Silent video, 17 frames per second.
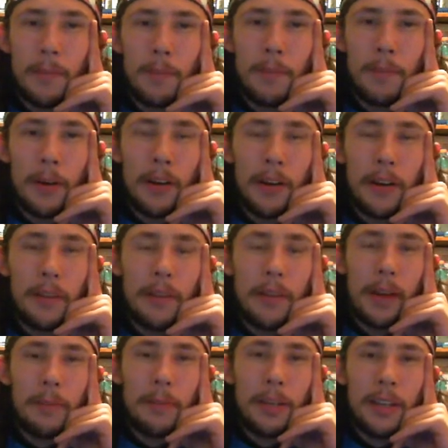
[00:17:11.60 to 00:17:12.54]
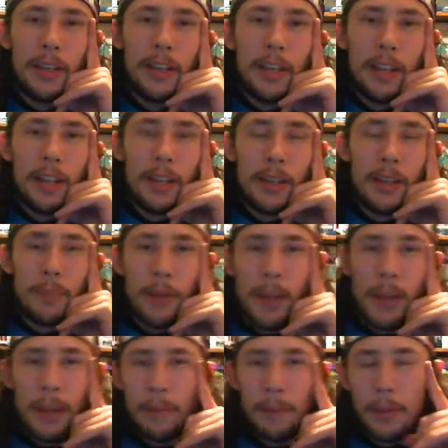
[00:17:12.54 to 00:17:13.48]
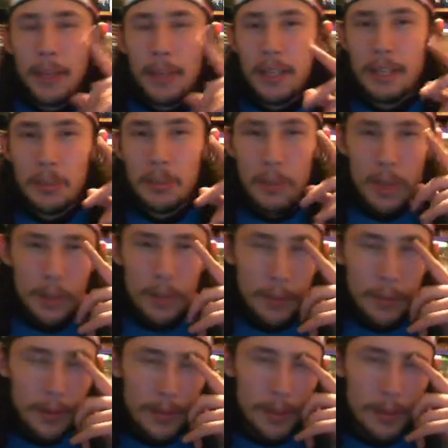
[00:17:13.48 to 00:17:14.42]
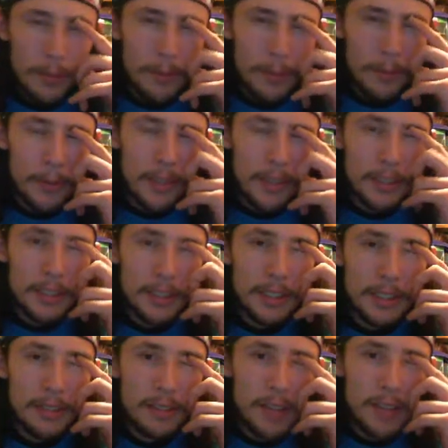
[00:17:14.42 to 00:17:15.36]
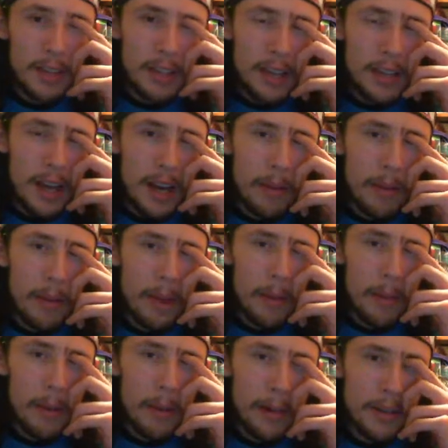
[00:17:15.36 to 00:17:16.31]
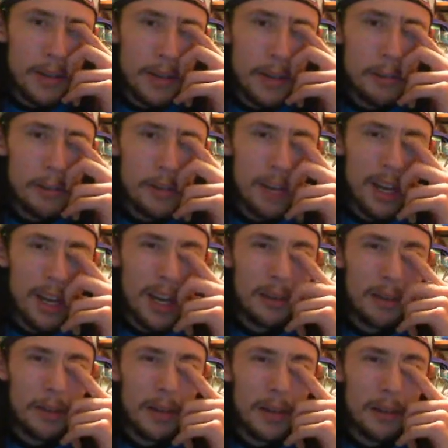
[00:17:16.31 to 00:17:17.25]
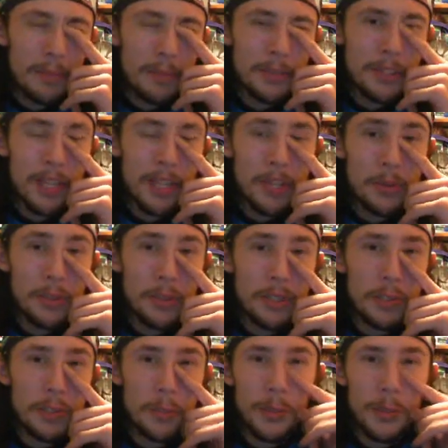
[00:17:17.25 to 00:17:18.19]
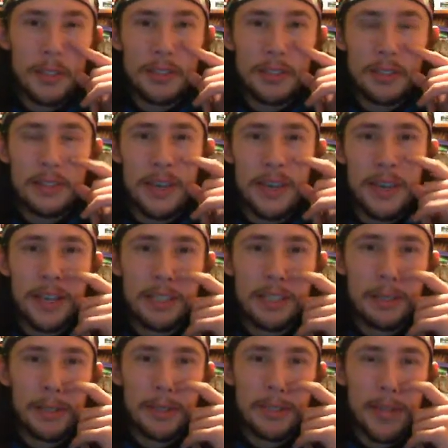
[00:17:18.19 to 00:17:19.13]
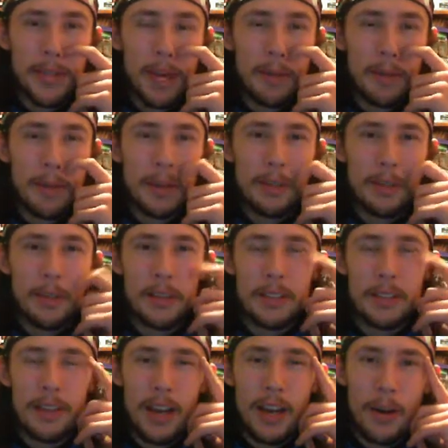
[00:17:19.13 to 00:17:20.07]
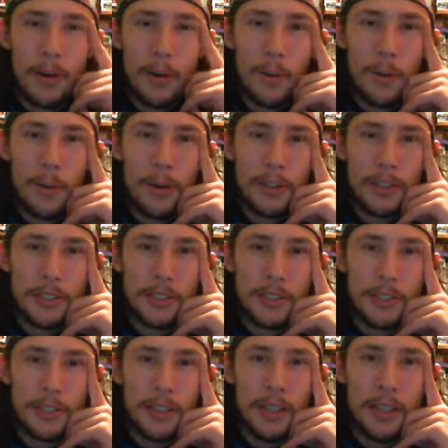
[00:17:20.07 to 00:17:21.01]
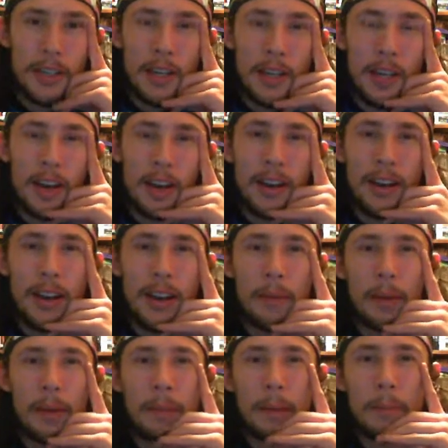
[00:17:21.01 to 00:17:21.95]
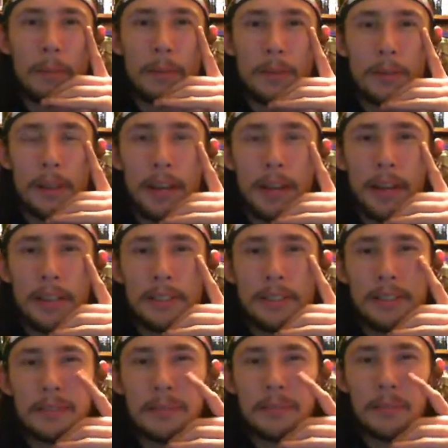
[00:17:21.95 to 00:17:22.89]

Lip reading: But I mean, I get pissed when I work, but realistically, it's not a bad part-time job. Scheduling's really lax because of how it works, and how many people it has.